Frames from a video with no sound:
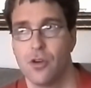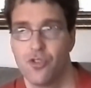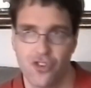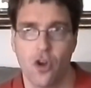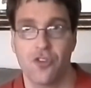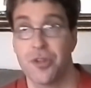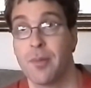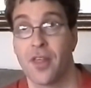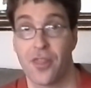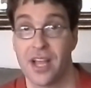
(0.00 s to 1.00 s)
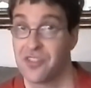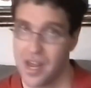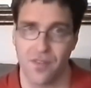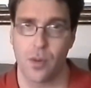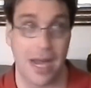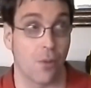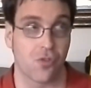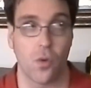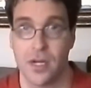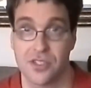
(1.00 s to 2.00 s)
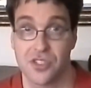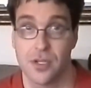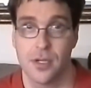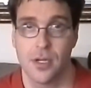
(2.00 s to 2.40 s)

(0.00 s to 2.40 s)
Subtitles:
Sure, some of the things everyone else wants